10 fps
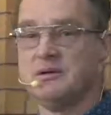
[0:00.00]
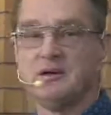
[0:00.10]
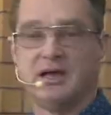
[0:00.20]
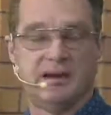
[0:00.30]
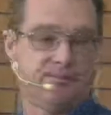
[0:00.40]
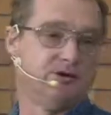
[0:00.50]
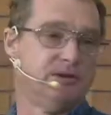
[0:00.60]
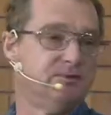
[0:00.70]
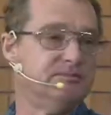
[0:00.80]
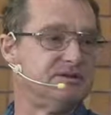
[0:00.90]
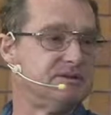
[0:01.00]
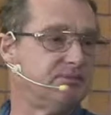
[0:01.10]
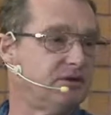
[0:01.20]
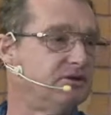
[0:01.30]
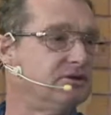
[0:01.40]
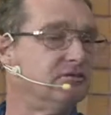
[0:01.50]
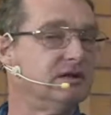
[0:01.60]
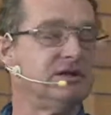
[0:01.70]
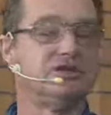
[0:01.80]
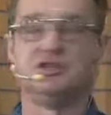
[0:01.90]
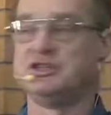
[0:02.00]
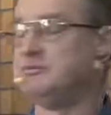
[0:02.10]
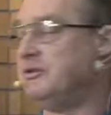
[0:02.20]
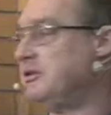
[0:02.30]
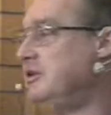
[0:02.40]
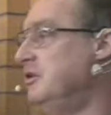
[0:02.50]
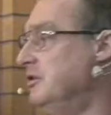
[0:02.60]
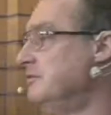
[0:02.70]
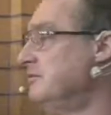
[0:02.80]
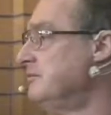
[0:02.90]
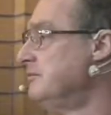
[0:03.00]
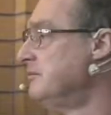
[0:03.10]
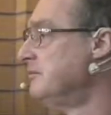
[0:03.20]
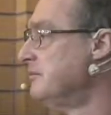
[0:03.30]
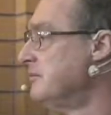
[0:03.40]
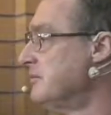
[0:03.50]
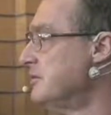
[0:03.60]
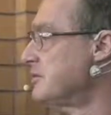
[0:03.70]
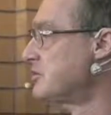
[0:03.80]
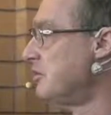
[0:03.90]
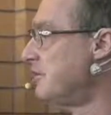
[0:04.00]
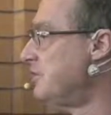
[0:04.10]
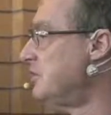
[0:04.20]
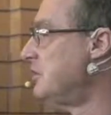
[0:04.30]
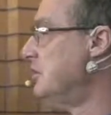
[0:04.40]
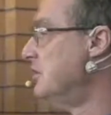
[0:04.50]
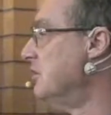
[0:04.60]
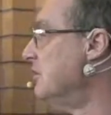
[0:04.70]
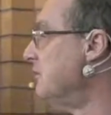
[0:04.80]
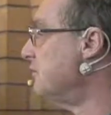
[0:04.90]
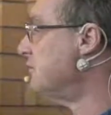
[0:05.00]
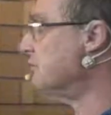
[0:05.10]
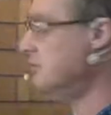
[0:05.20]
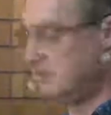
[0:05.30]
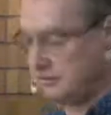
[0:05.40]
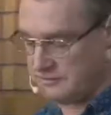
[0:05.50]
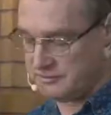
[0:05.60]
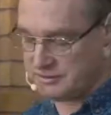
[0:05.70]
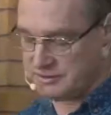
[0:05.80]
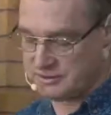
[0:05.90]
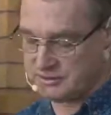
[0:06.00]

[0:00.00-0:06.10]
Our problem is a broken relationship with the King, the sovereign King of all the universe.